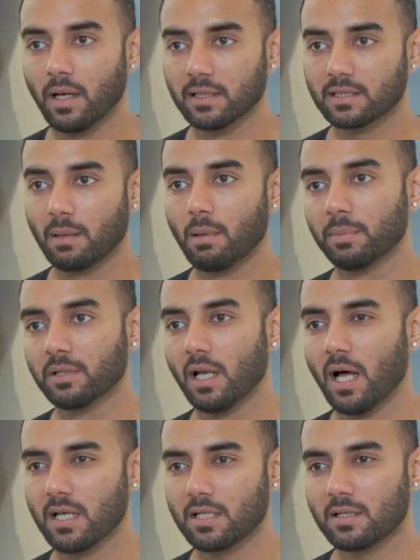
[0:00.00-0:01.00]
has come up in the
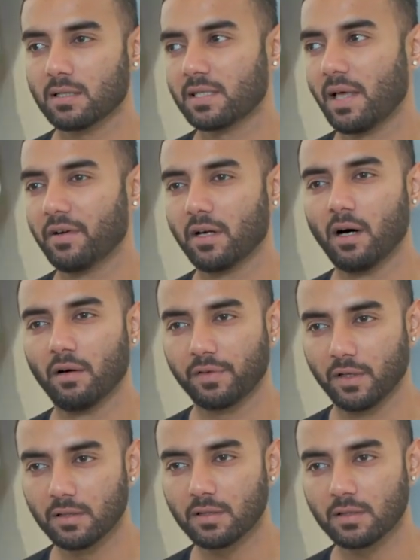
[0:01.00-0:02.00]
last
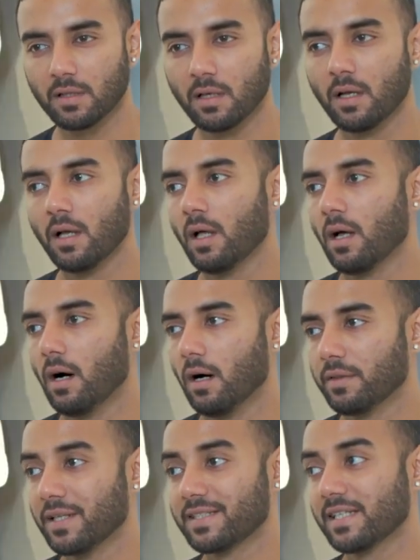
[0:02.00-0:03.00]
7.5 years.
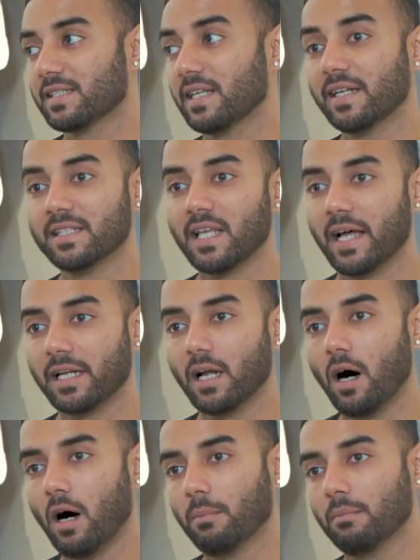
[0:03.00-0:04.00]
This is the design
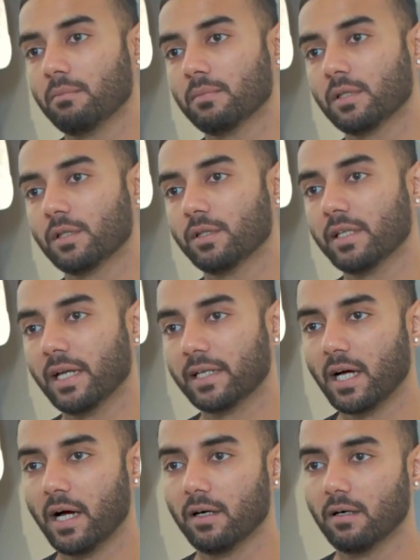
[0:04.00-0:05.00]
arm to the
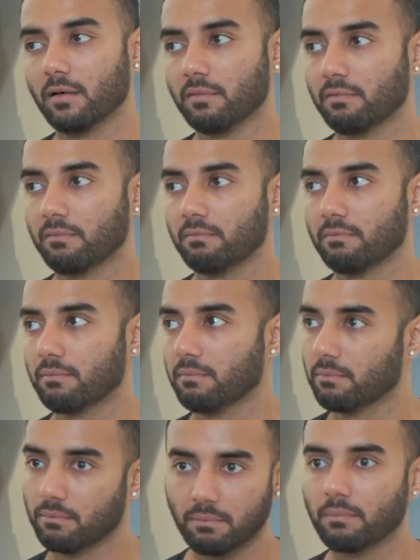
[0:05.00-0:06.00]
entire
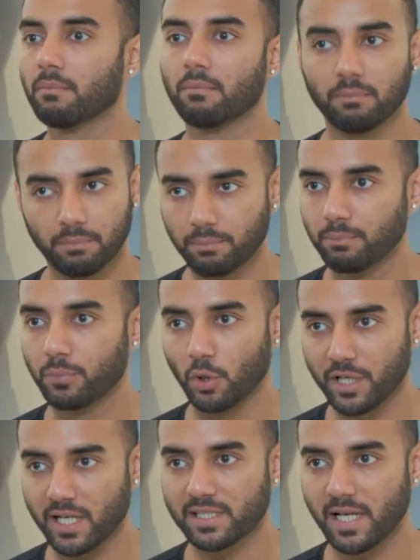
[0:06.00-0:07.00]

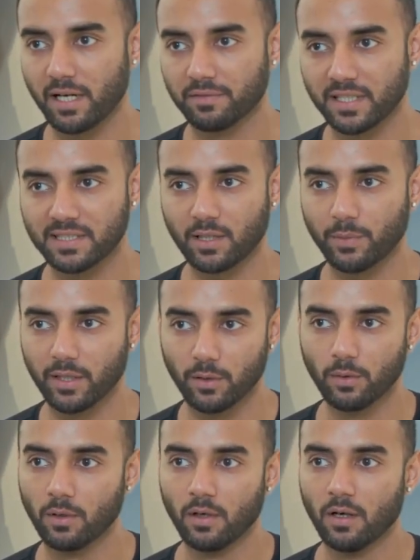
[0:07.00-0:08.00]
project side of things that we
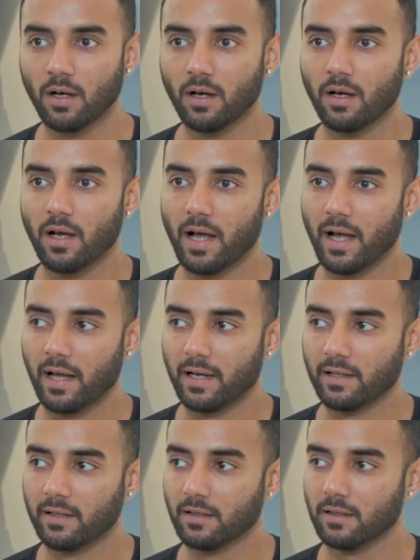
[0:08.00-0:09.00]
do.
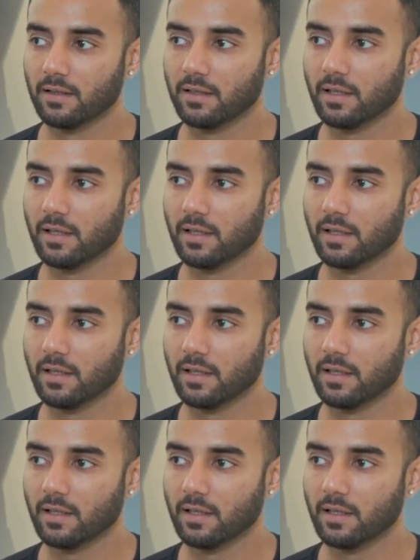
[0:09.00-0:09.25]
And